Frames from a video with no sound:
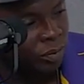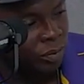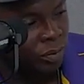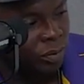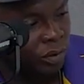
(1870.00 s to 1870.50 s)

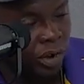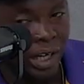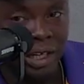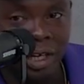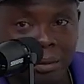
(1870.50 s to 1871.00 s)
Great young
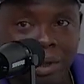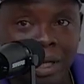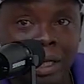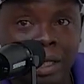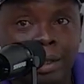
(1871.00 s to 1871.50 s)

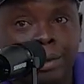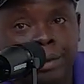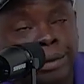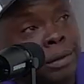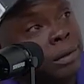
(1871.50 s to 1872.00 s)
man.
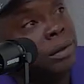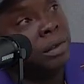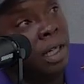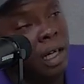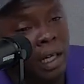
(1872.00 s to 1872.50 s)

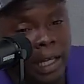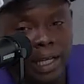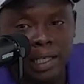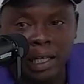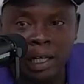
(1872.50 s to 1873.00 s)
Can't say
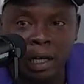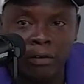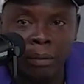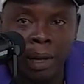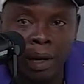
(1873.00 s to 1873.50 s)
enough
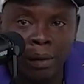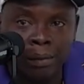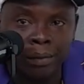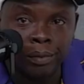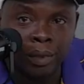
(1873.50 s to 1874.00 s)
about him.
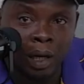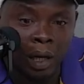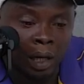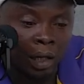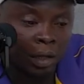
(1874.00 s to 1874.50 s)

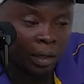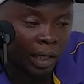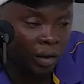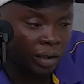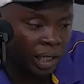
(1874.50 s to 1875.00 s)
They're going to
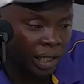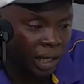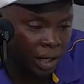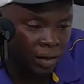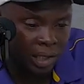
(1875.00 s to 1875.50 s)
take down
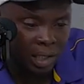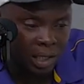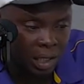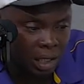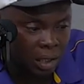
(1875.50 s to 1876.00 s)
Tennessee
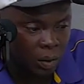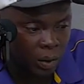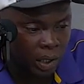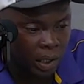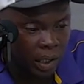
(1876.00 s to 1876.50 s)
this weekend.